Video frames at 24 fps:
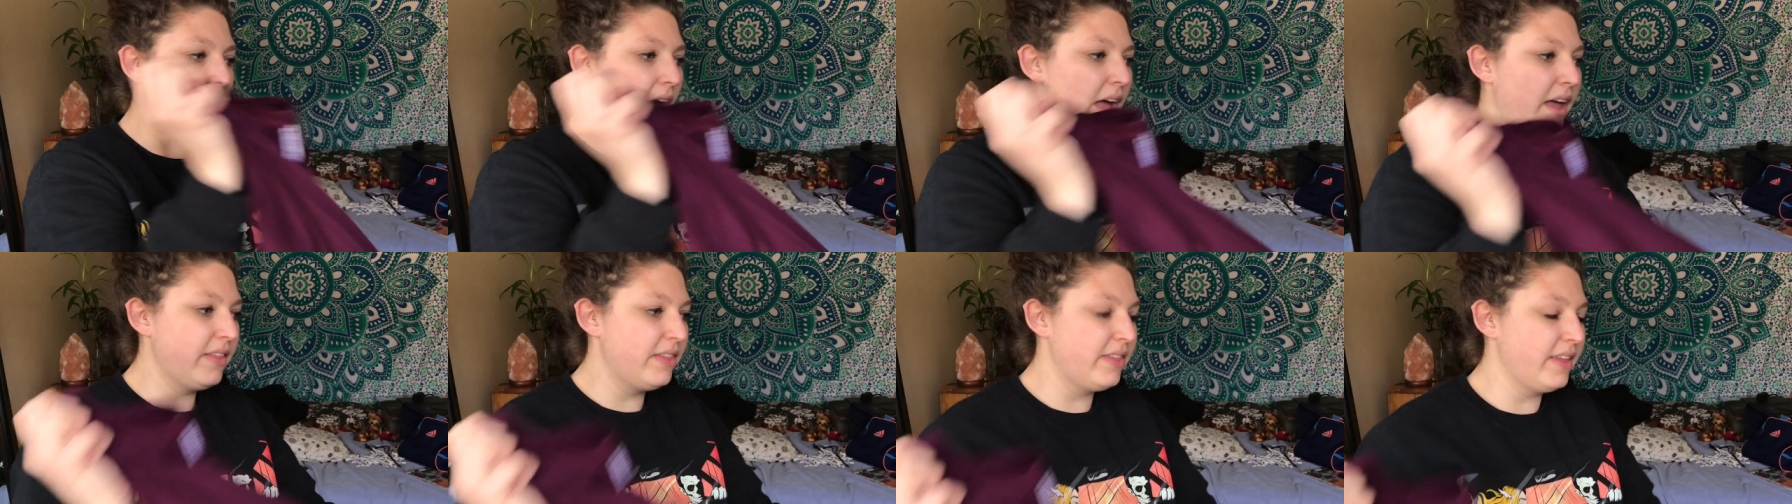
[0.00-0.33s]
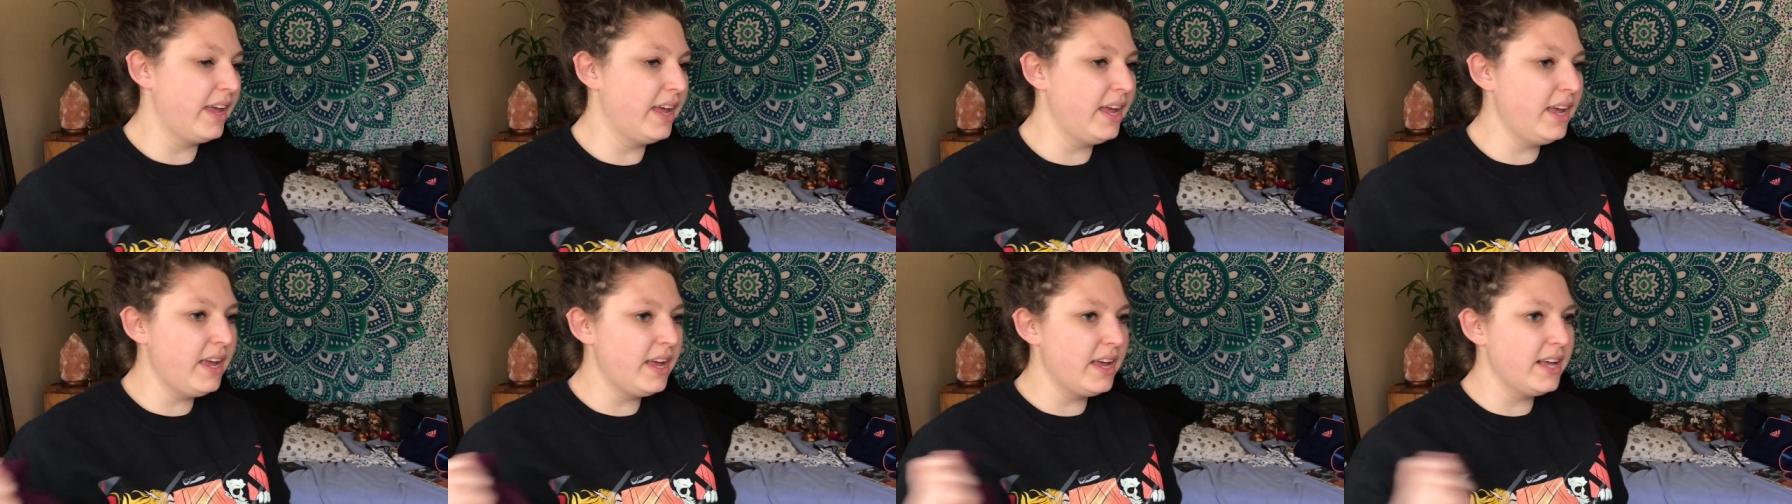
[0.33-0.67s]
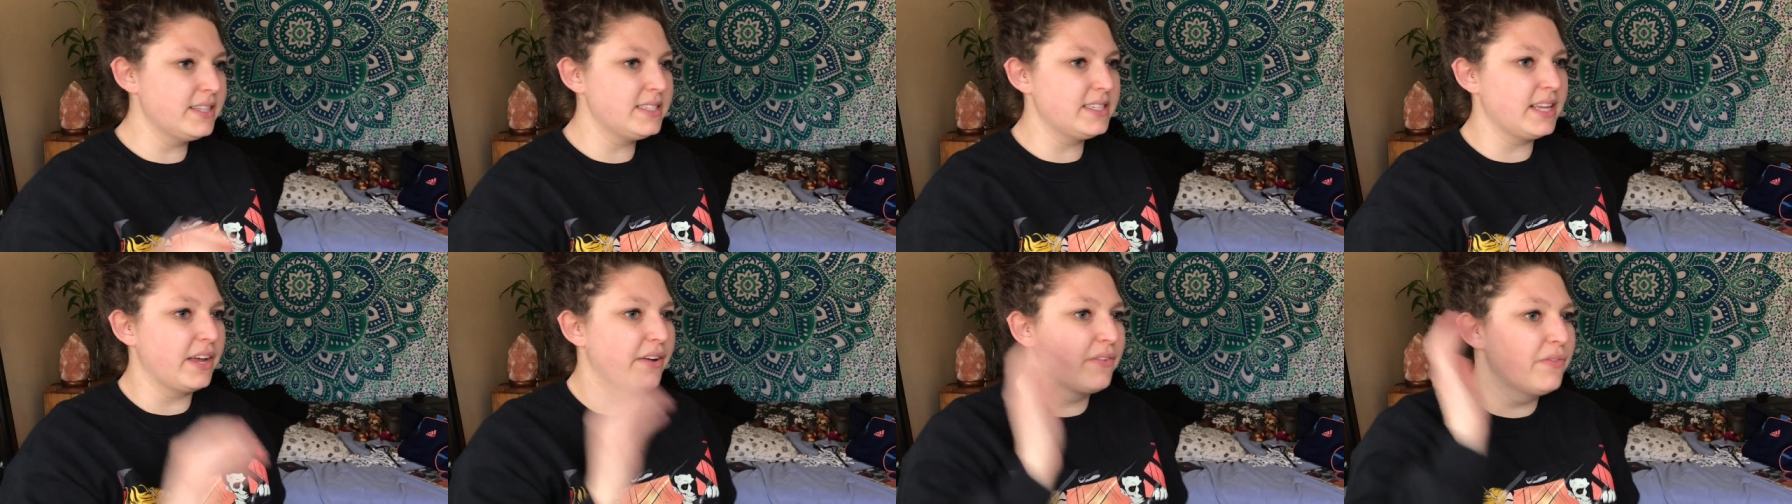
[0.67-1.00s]
I think
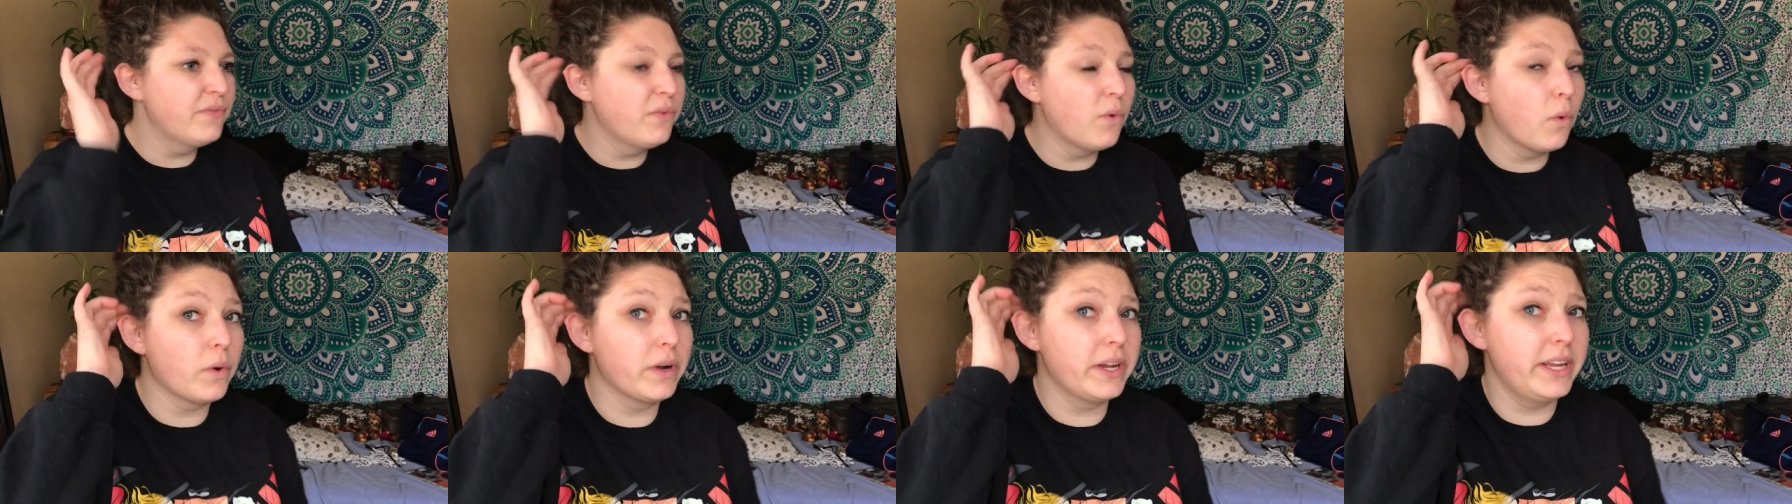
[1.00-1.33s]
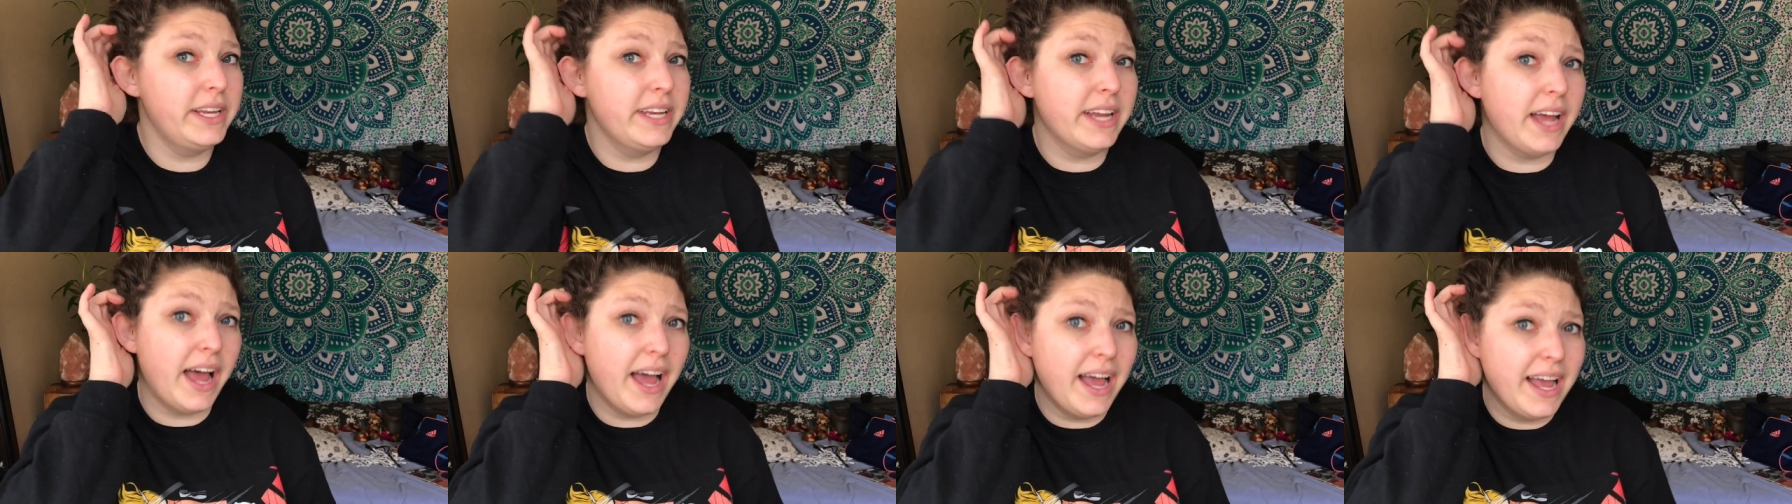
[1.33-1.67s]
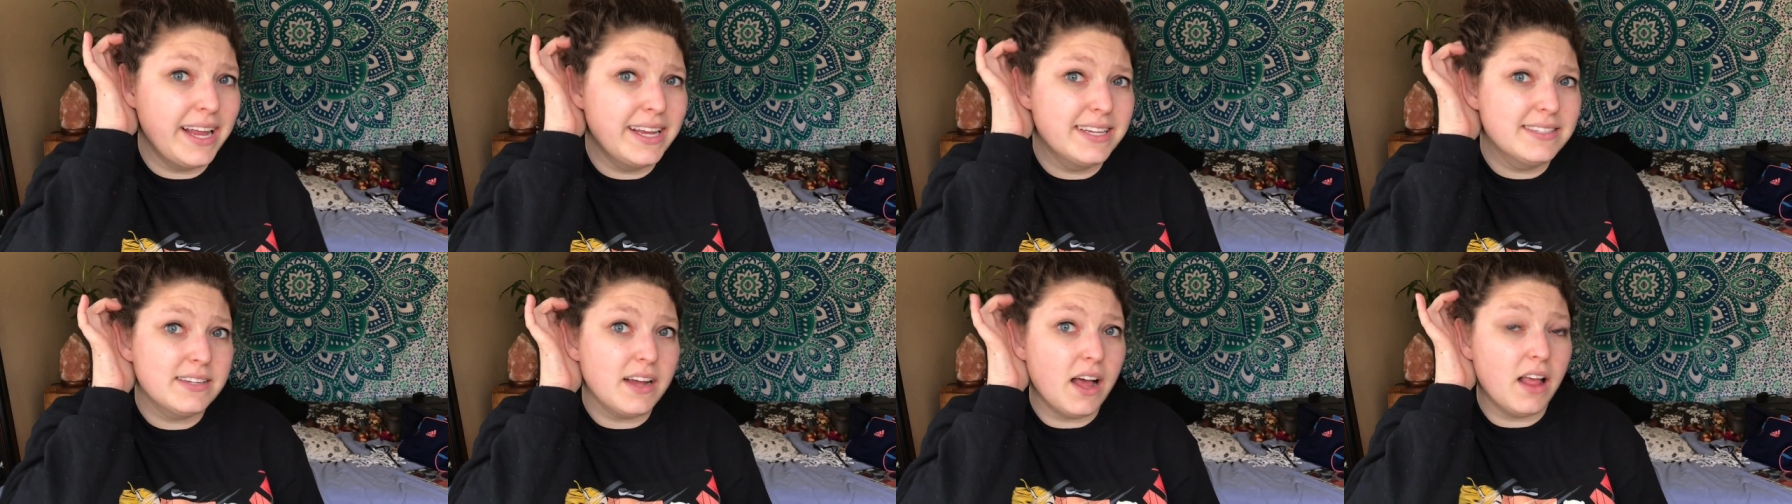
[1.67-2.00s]
it's like
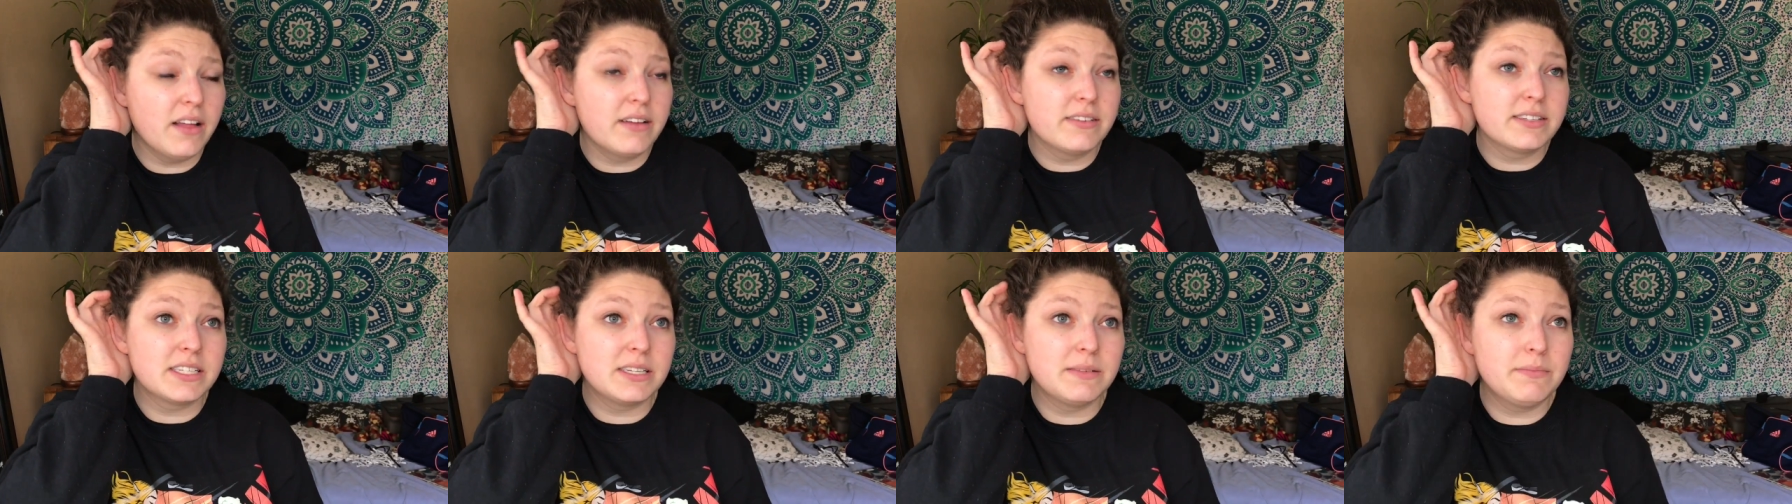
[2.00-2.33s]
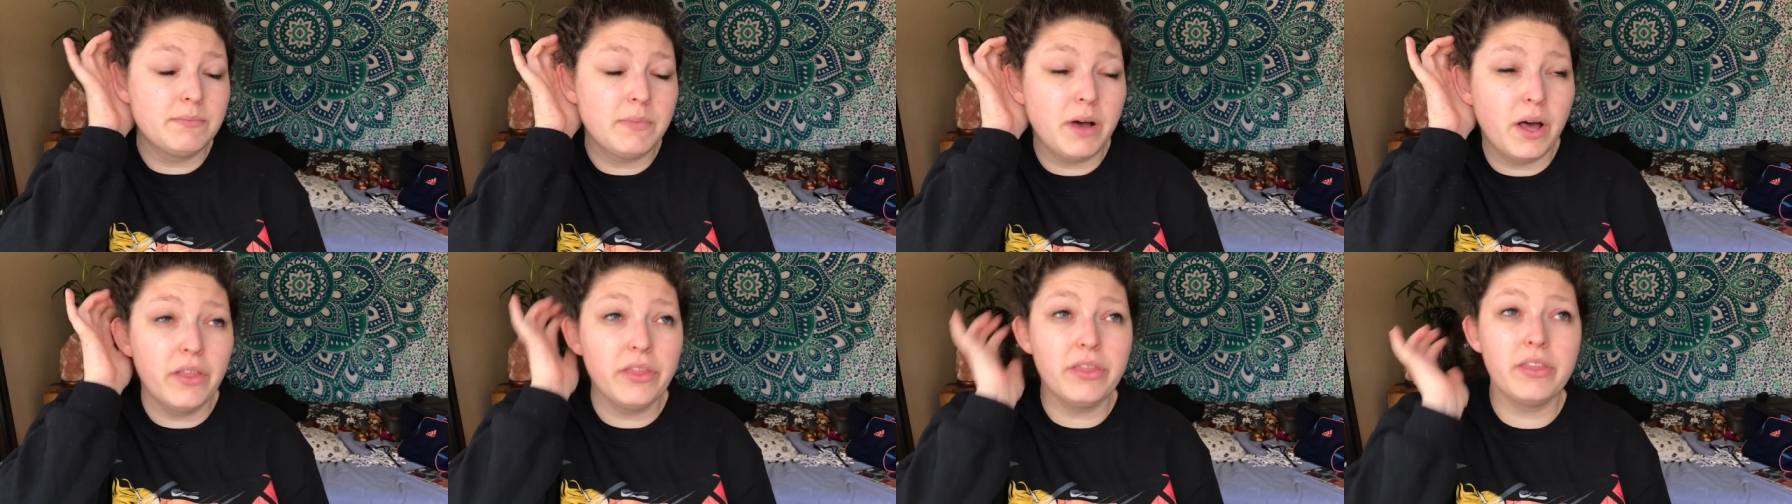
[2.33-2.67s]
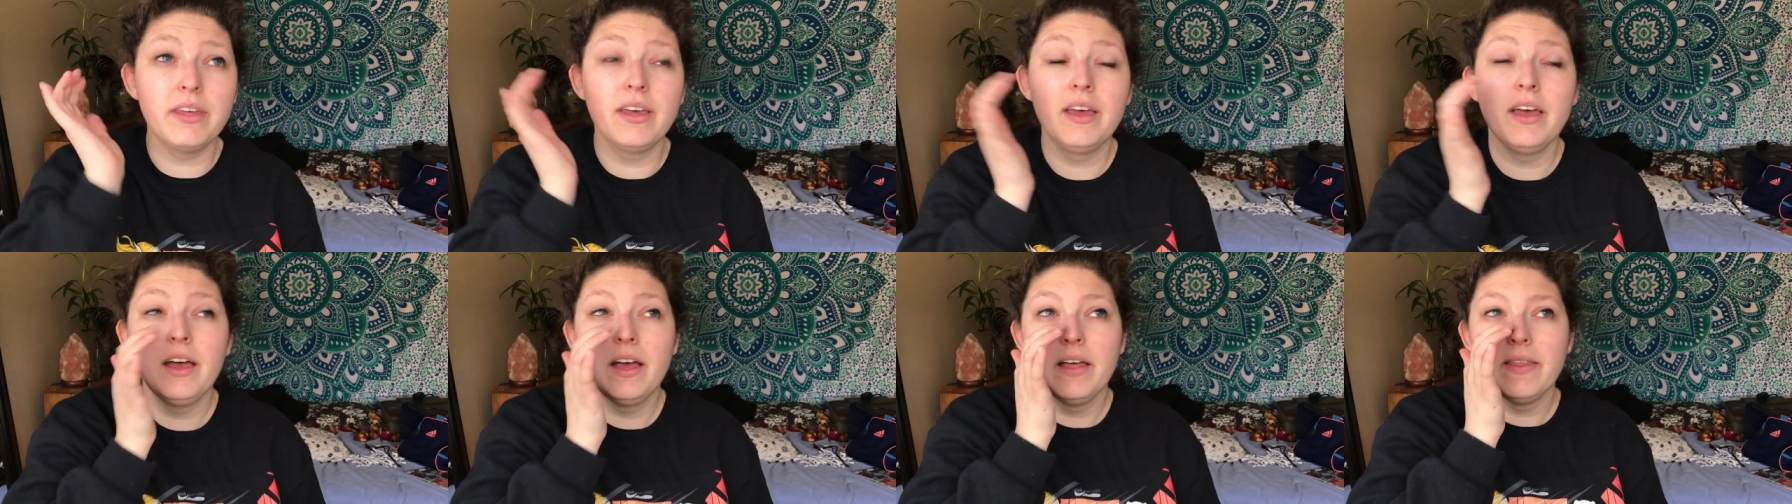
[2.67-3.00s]
$49 a month.